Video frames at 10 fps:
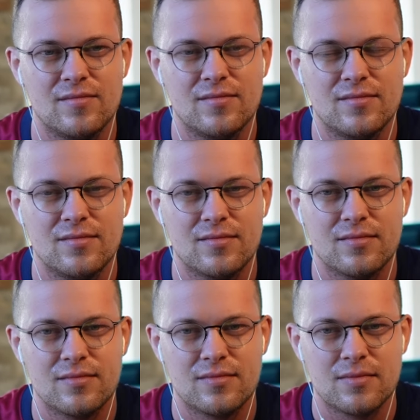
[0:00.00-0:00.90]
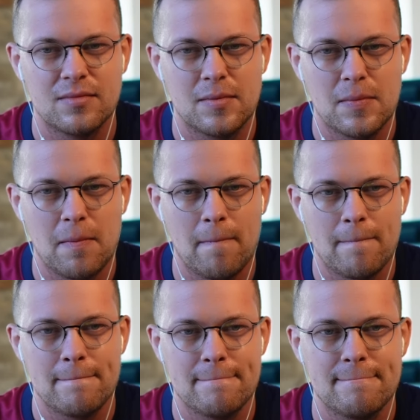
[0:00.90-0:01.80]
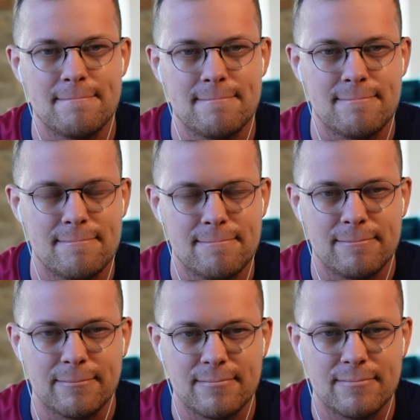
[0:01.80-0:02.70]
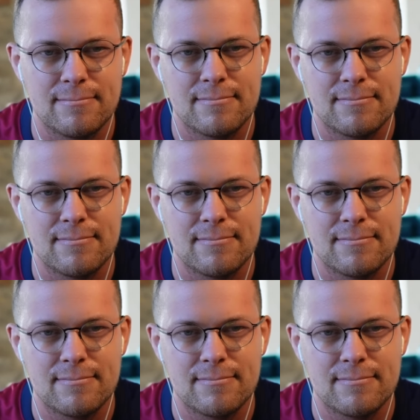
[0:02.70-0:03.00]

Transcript: This person isn't speaking.